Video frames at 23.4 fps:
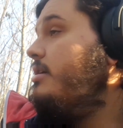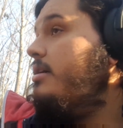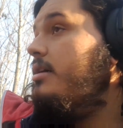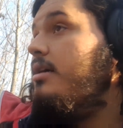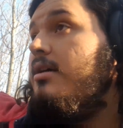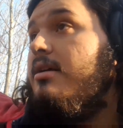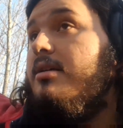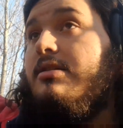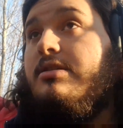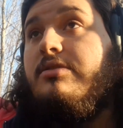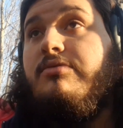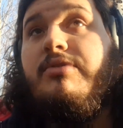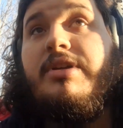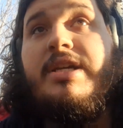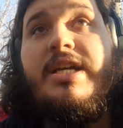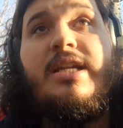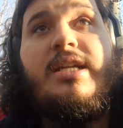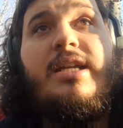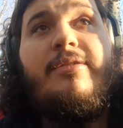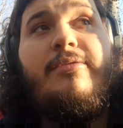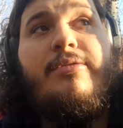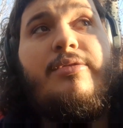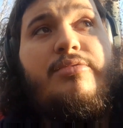We can
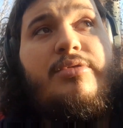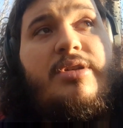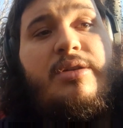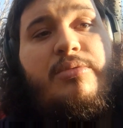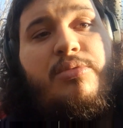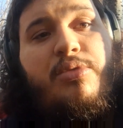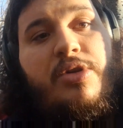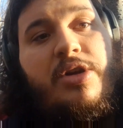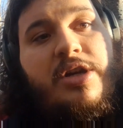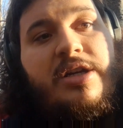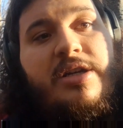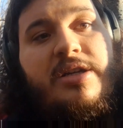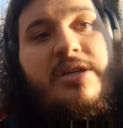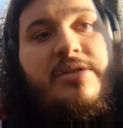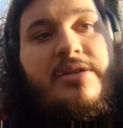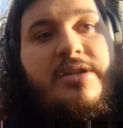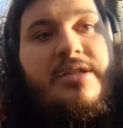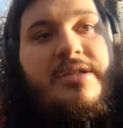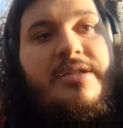never really work